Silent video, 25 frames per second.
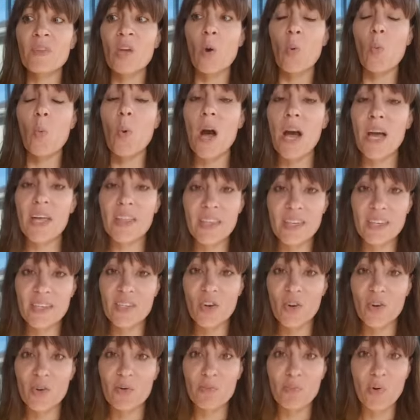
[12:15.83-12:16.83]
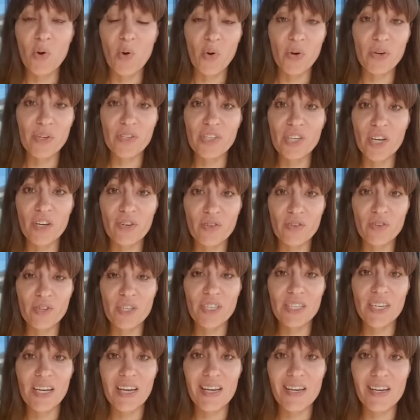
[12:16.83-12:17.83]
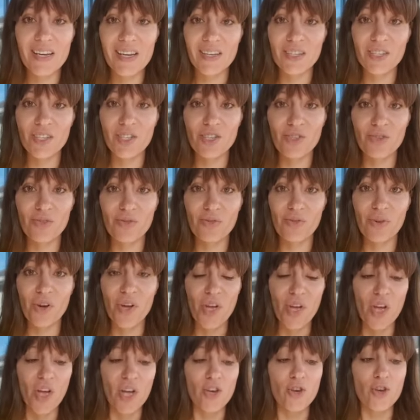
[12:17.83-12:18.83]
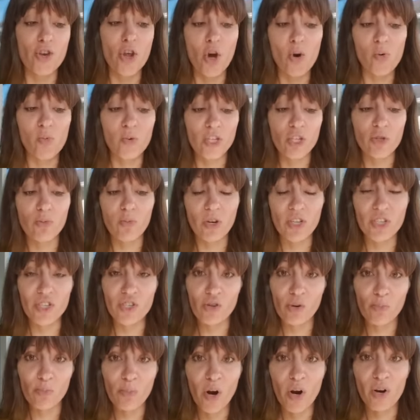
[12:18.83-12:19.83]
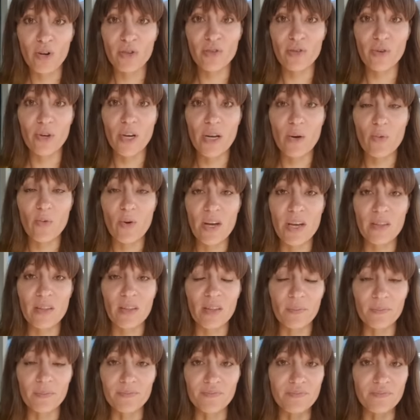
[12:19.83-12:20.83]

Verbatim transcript: why these are important to understand, and to know which ones you're partnering with